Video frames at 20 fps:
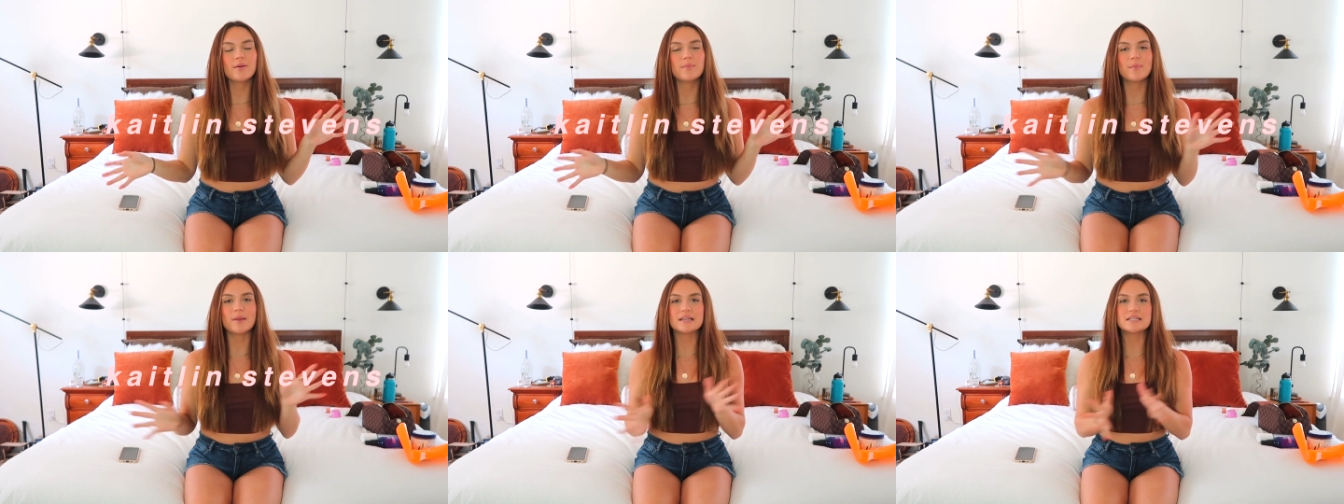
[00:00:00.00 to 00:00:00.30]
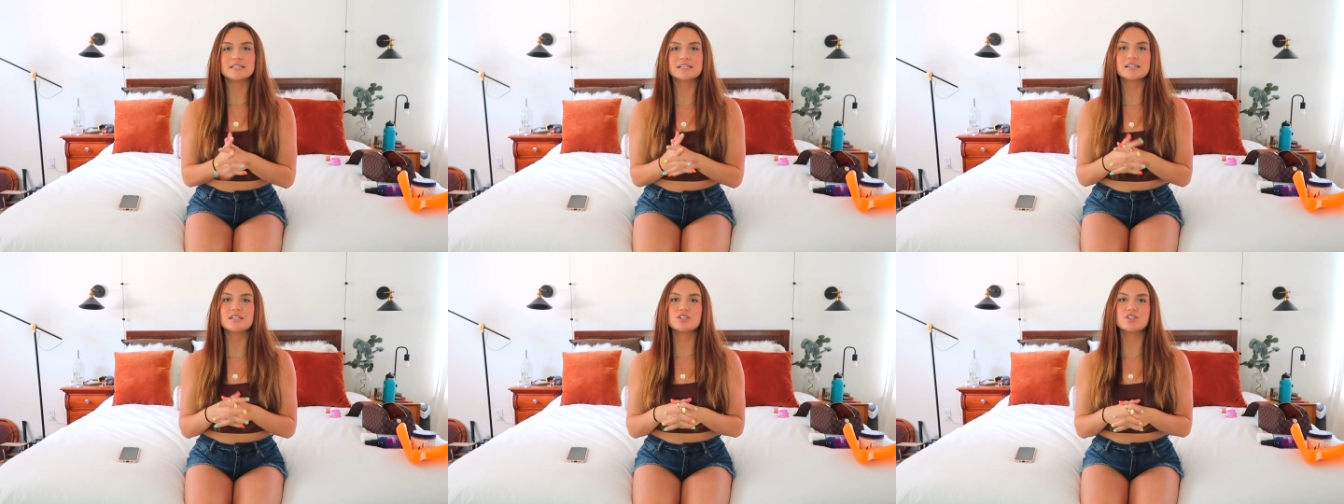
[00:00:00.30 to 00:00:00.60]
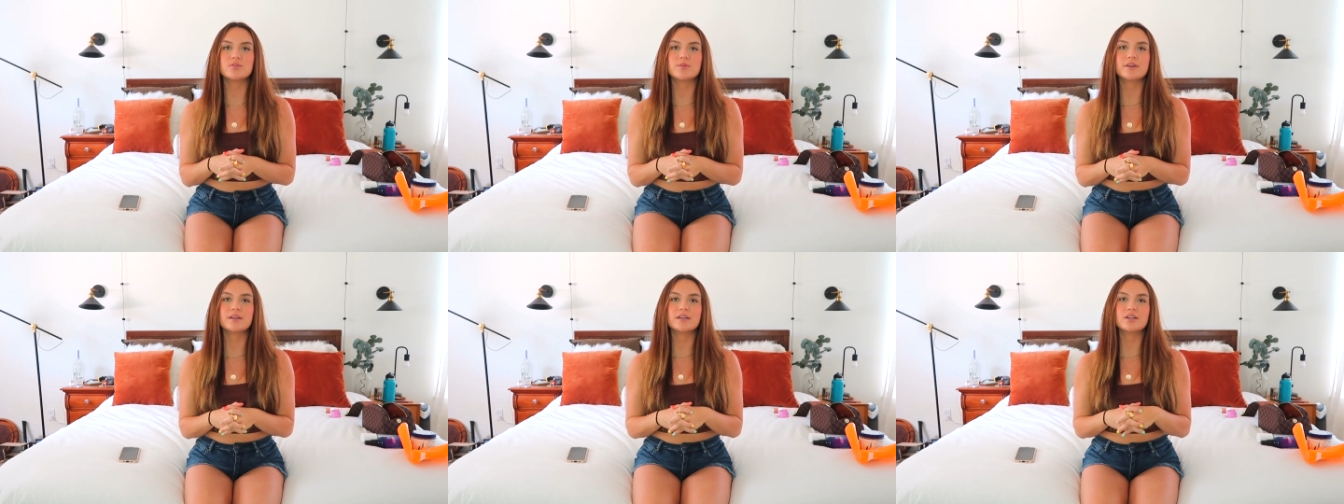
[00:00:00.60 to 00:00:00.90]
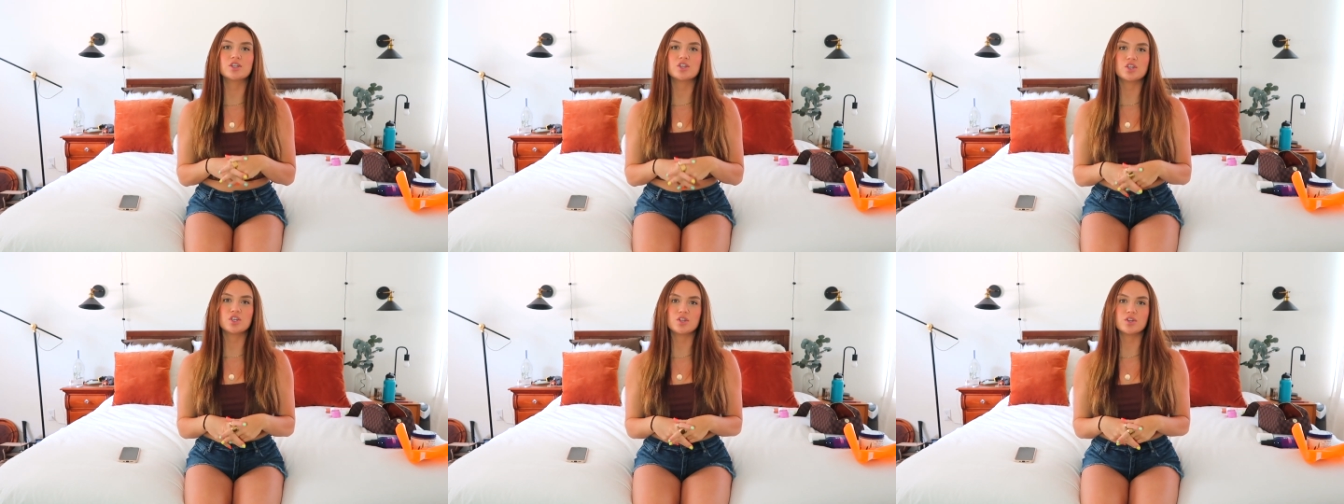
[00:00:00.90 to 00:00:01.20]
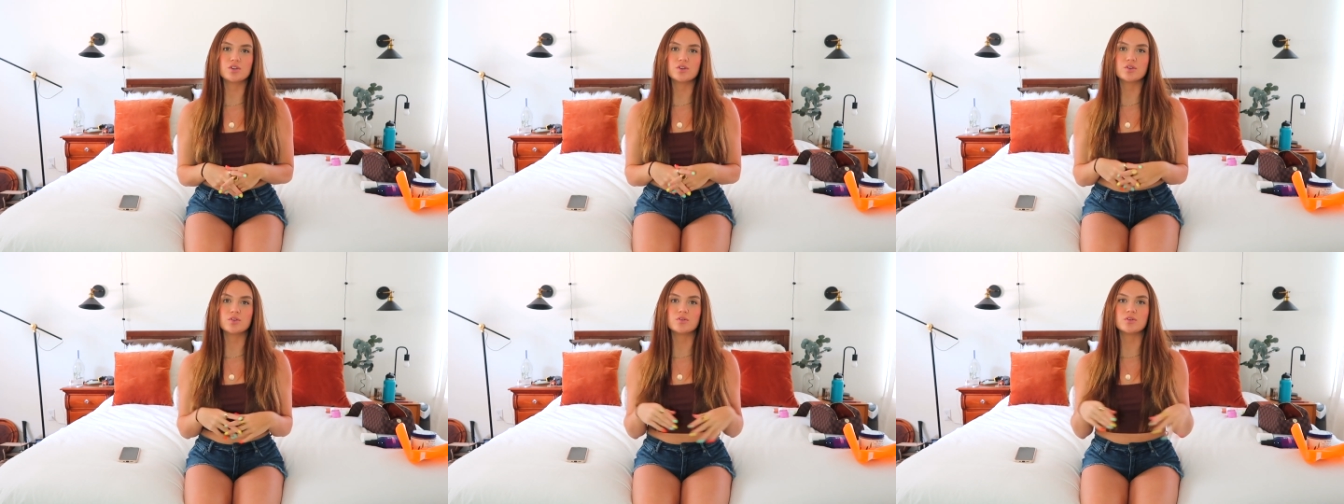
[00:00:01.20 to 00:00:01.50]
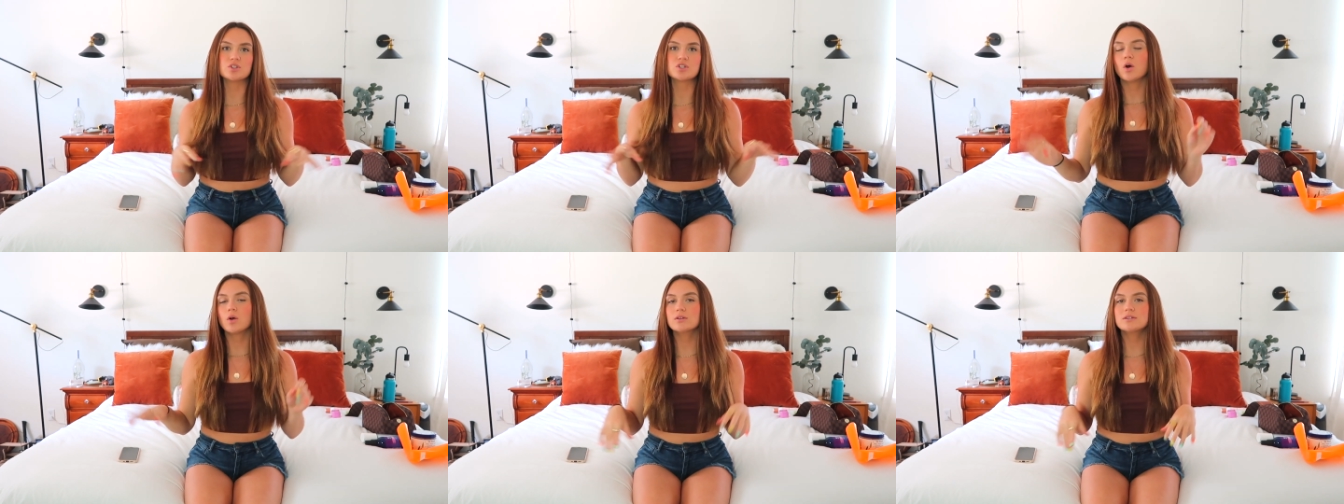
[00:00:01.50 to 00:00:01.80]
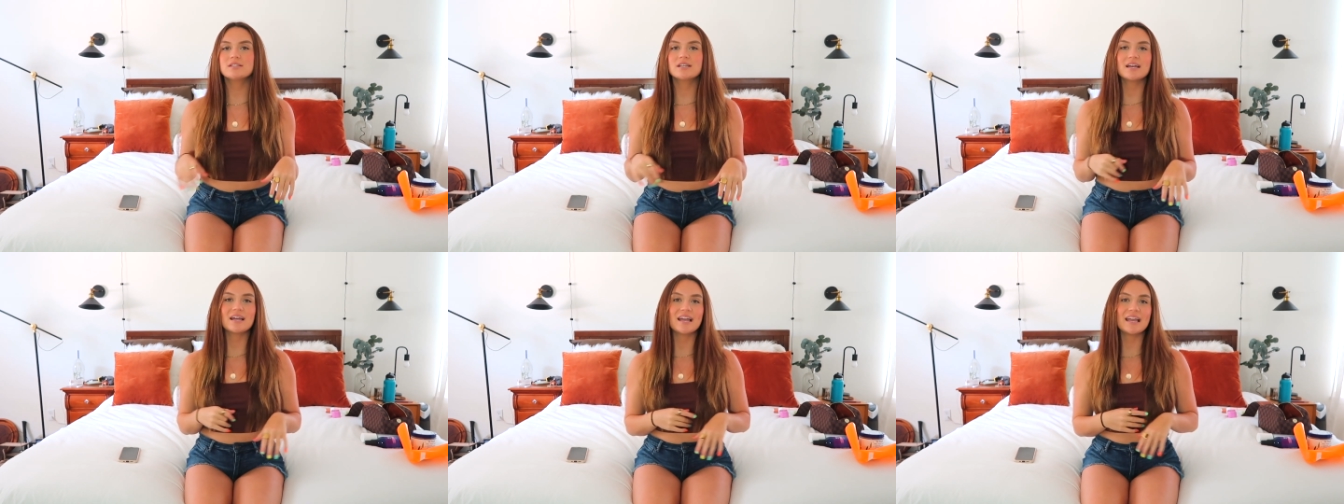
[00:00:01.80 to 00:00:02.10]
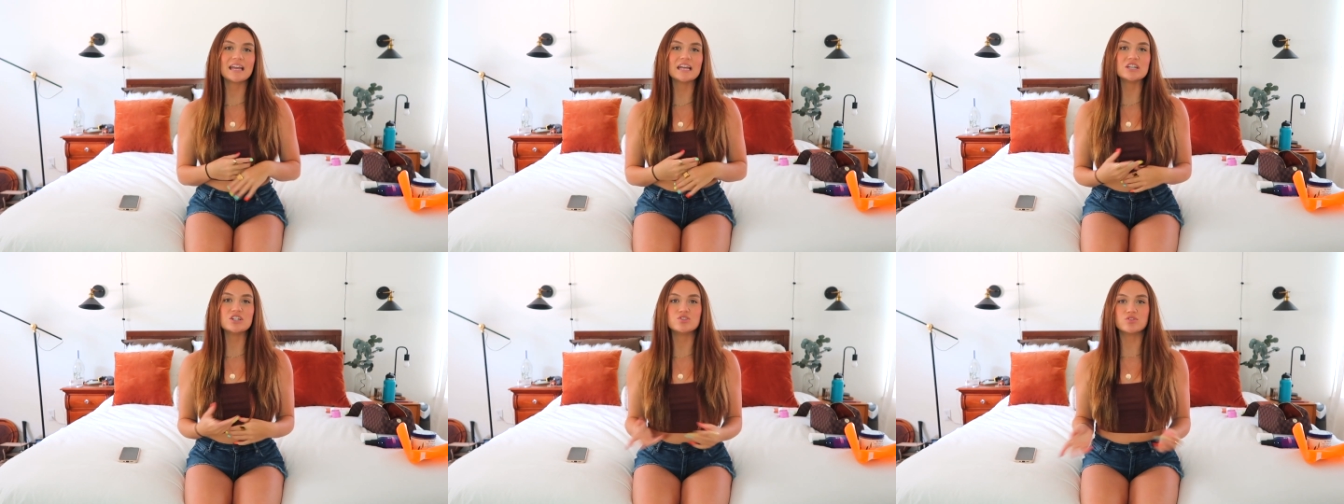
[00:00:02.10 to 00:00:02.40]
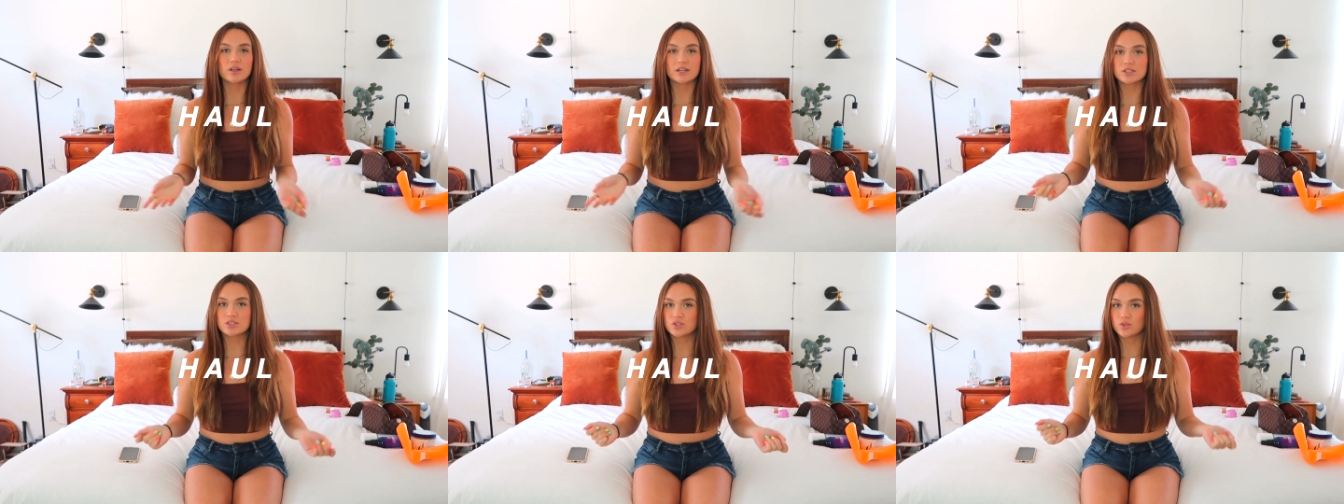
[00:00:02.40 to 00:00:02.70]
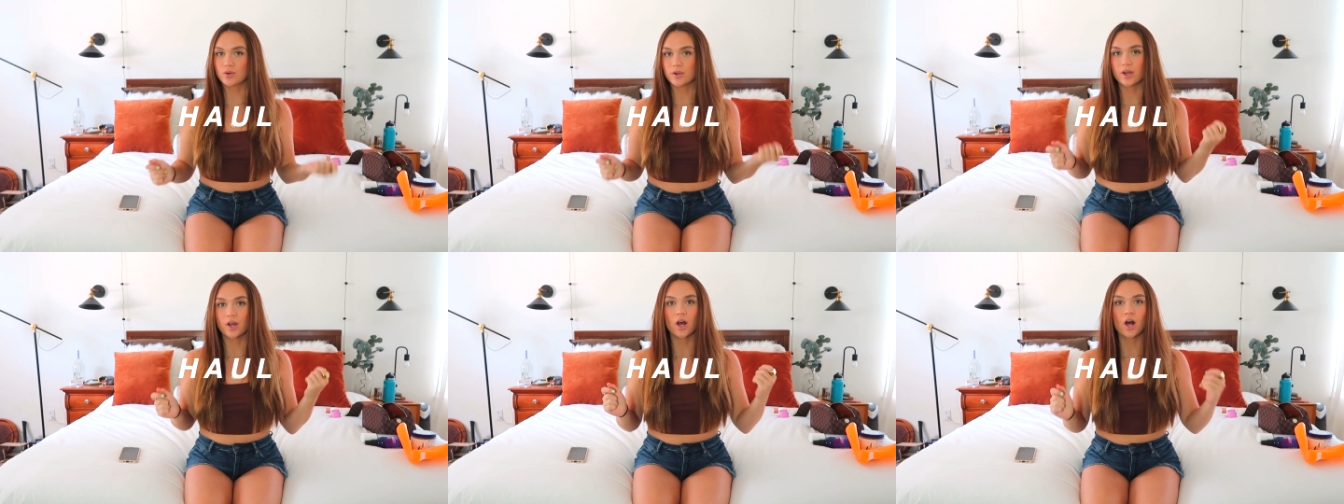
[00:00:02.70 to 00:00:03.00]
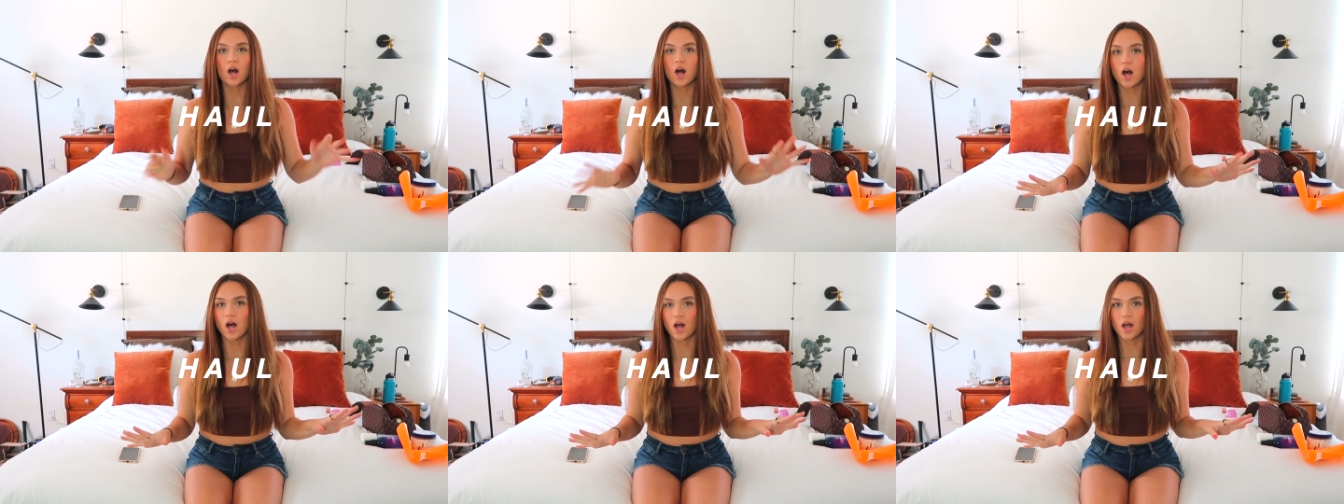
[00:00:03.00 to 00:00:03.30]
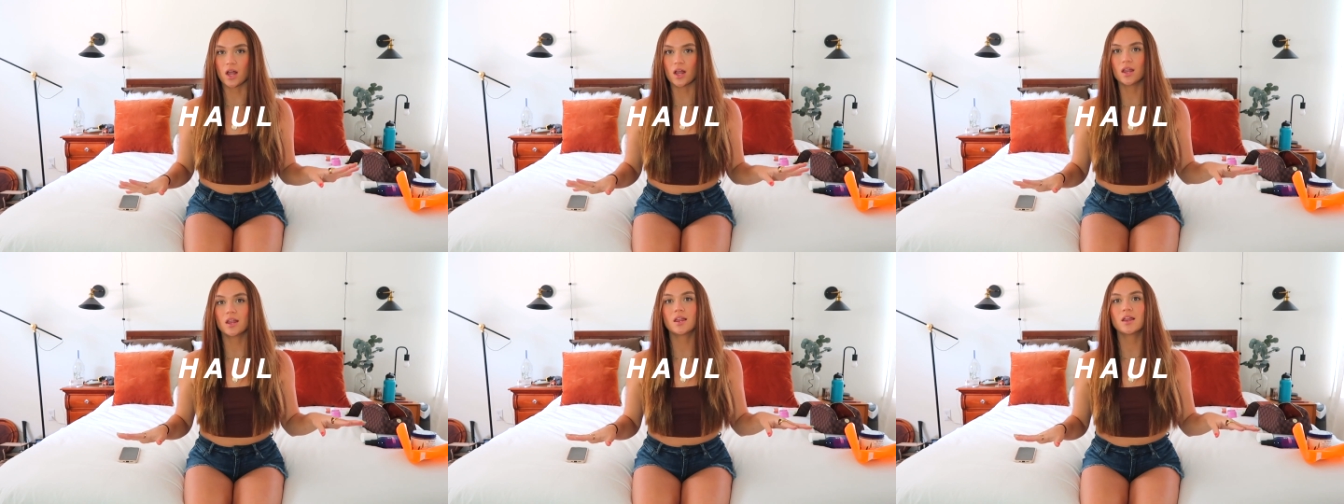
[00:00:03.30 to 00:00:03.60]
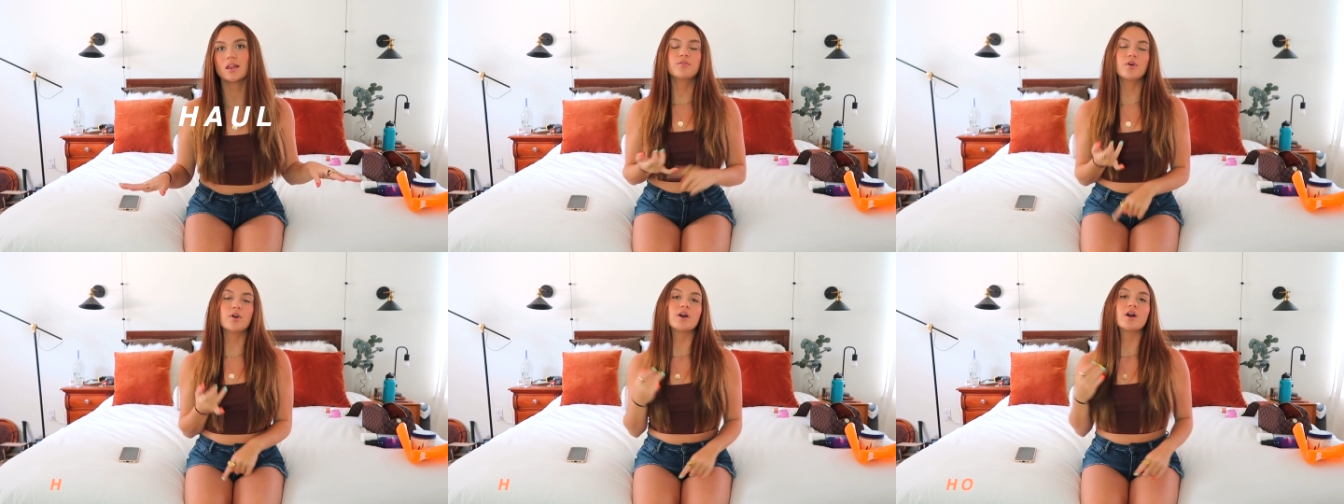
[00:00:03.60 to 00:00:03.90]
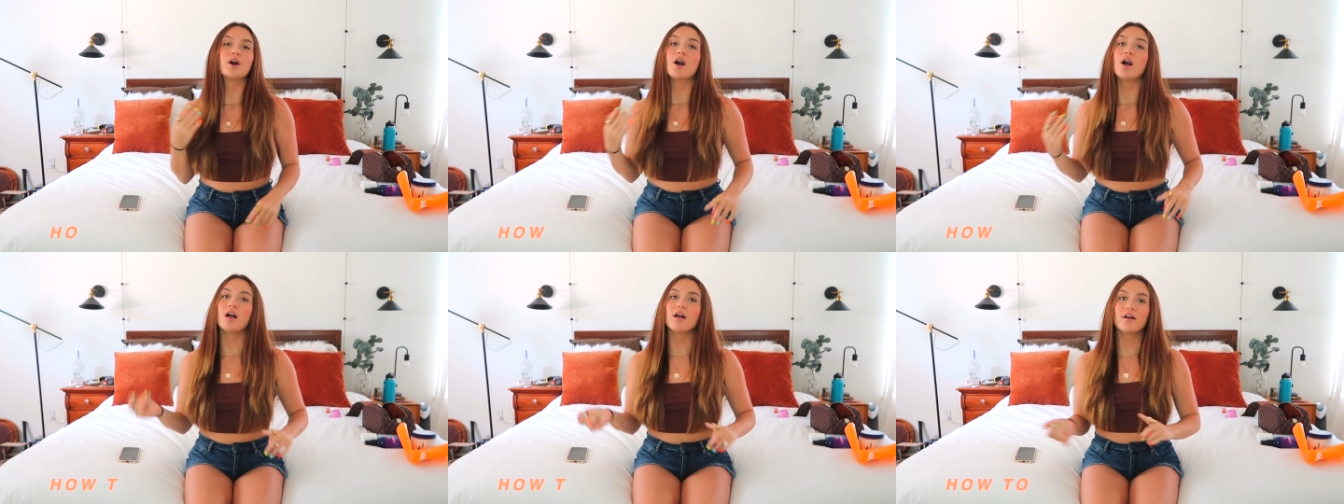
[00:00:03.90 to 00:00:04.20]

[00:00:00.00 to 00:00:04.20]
I'm basically doing a huge Ulta and drugstore haul for